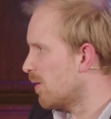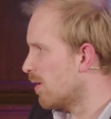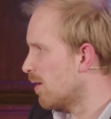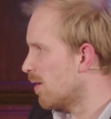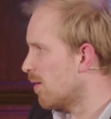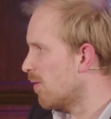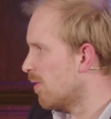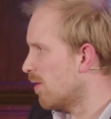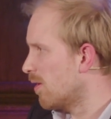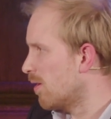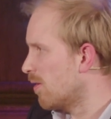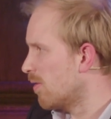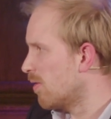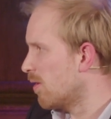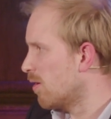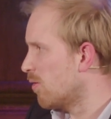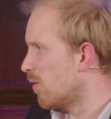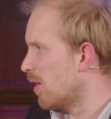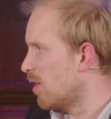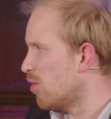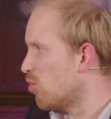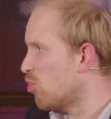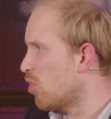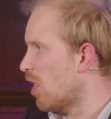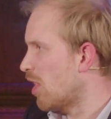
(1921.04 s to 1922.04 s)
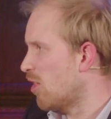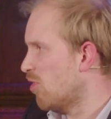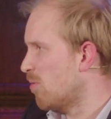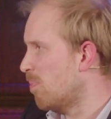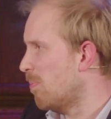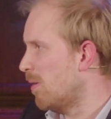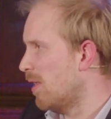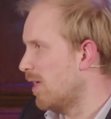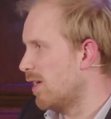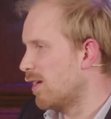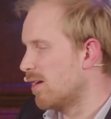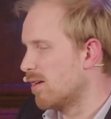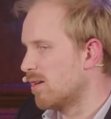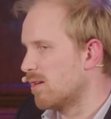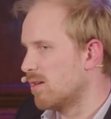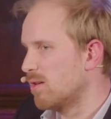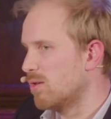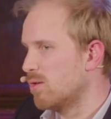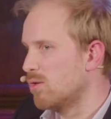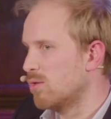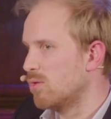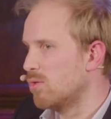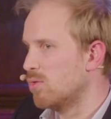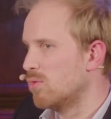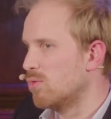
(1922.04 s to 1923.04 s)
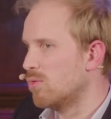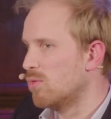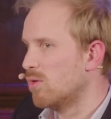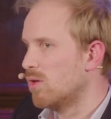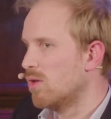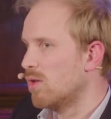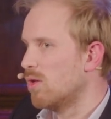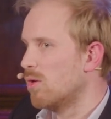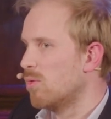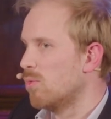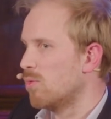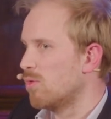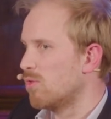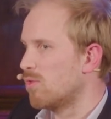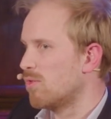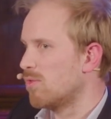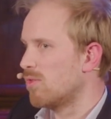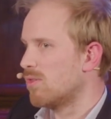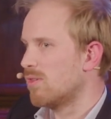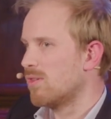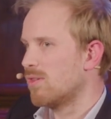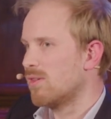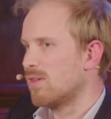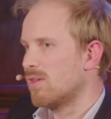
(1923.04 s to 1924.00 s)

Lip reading: you know, the great chess player who was